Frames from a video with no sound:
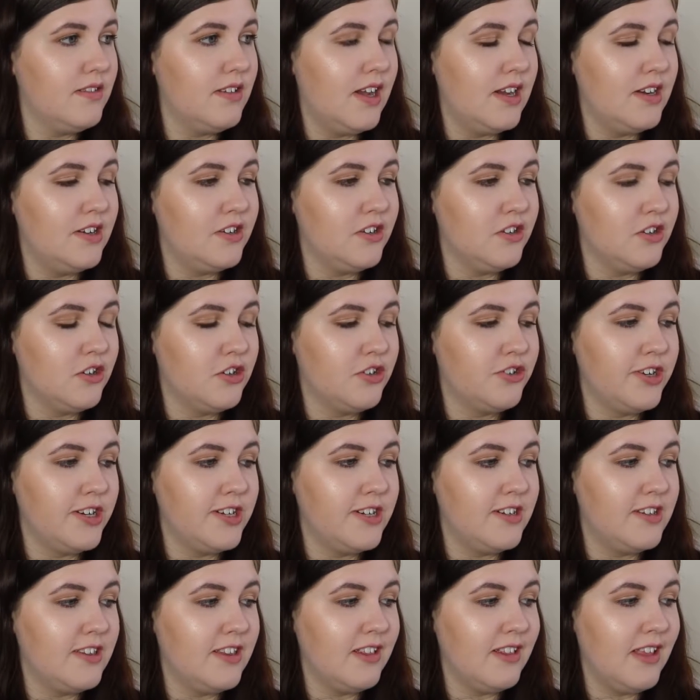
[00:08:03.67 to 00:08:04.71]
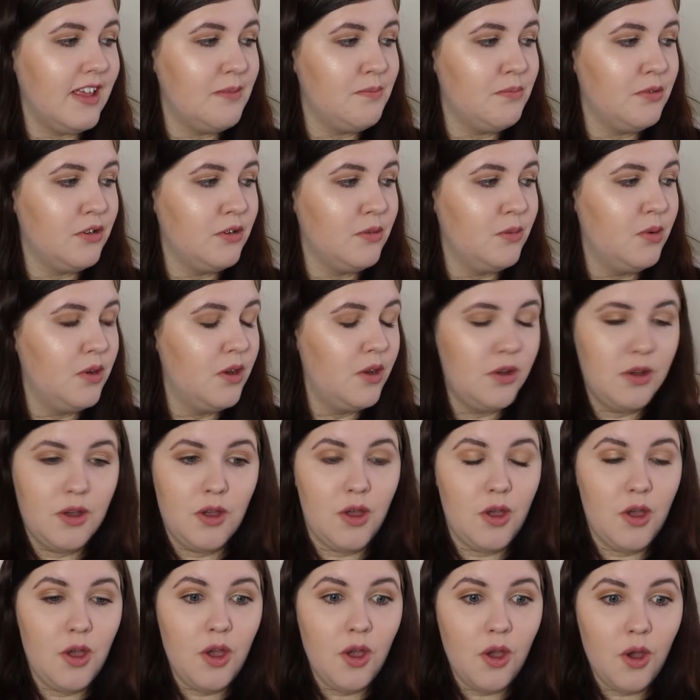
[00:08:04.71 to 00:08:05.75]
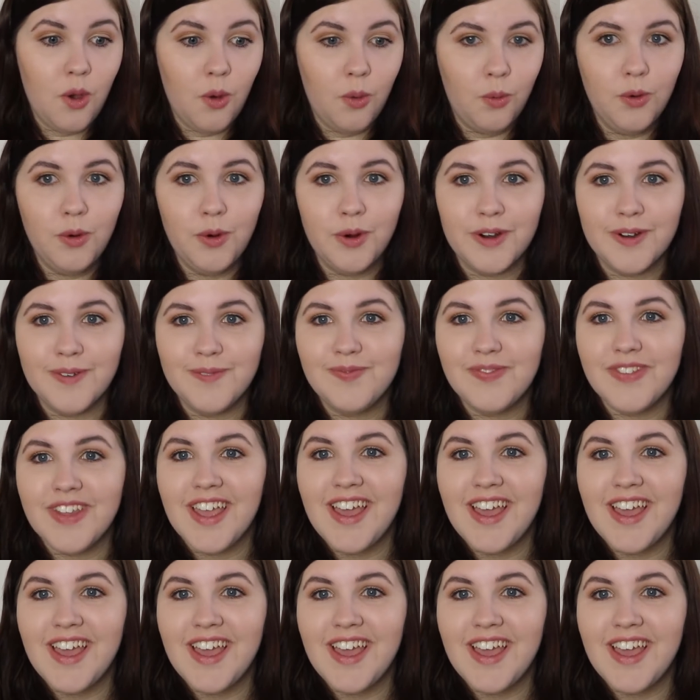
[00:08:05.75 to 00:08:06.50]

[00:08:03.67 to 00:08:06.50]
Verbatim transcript: I just looked straight into the light bulb. Woo!